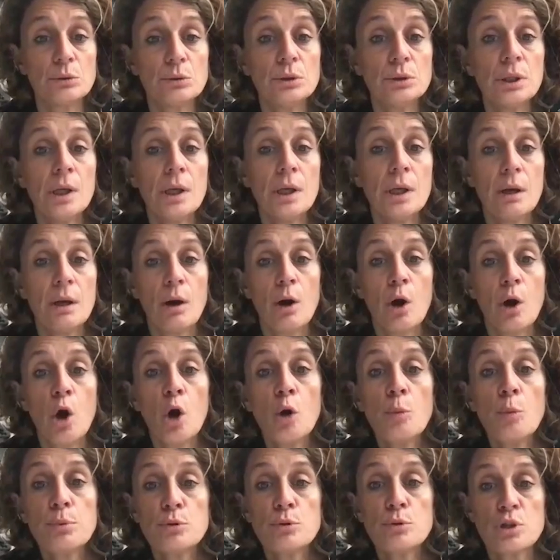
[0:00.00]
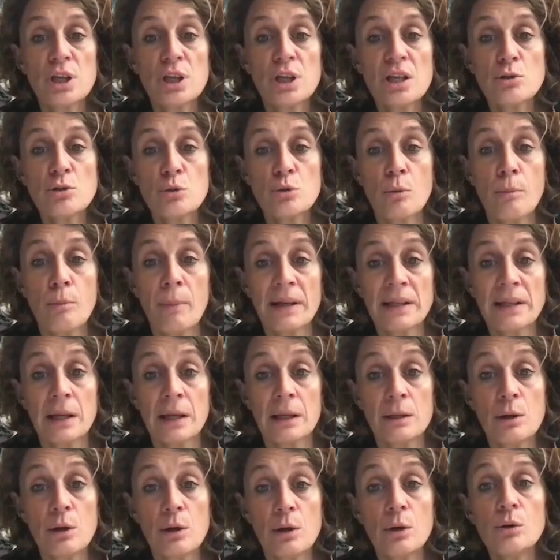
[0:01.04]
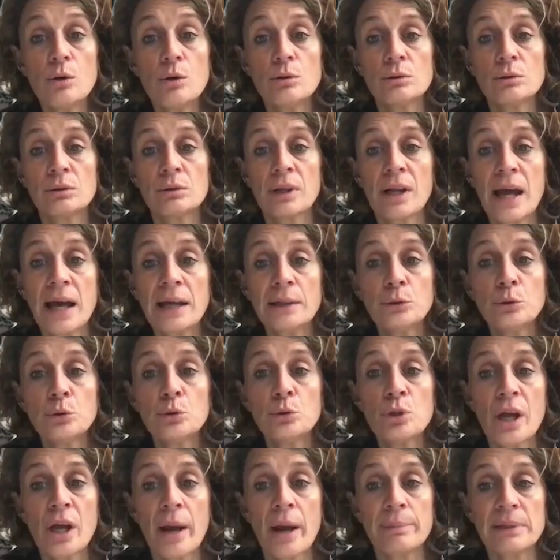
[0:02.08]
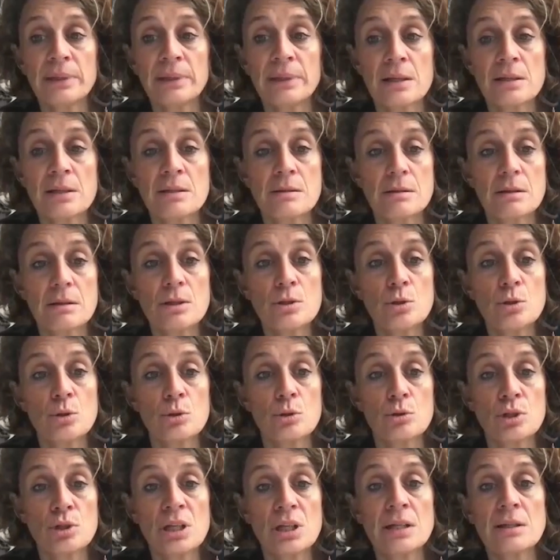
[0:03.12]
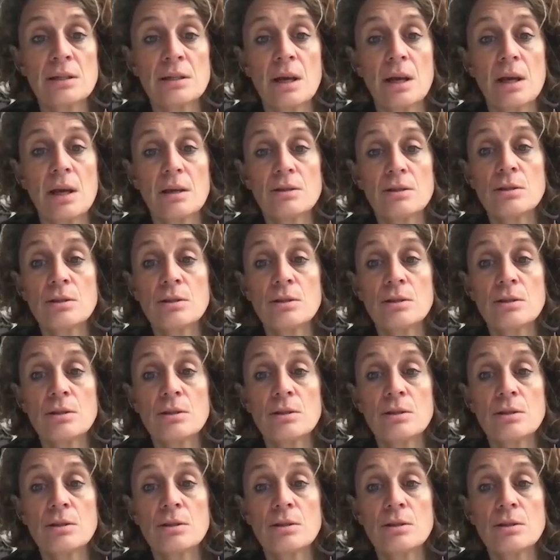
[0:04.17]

and the massacre in Ukraine caused by NATO and capitalist Russia.